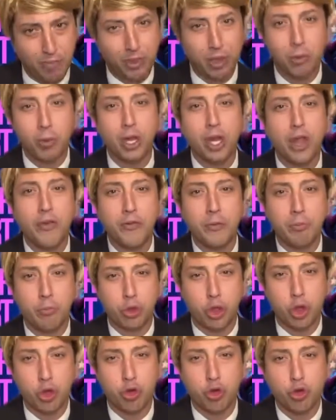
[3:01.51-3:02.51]
and we love him
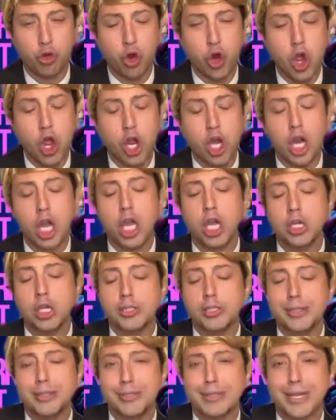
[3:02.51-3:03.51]
so strongly.
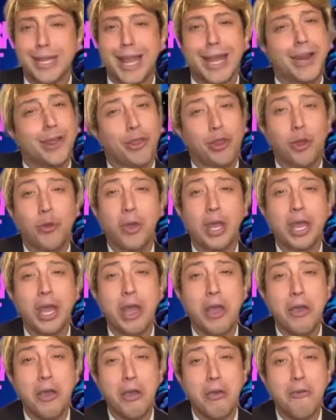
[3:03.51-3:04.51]
And he's doing
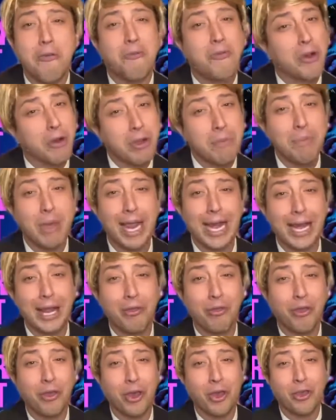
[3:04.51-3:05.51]
very
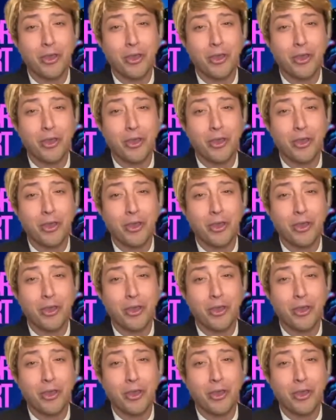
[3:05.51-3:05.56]
bigly things,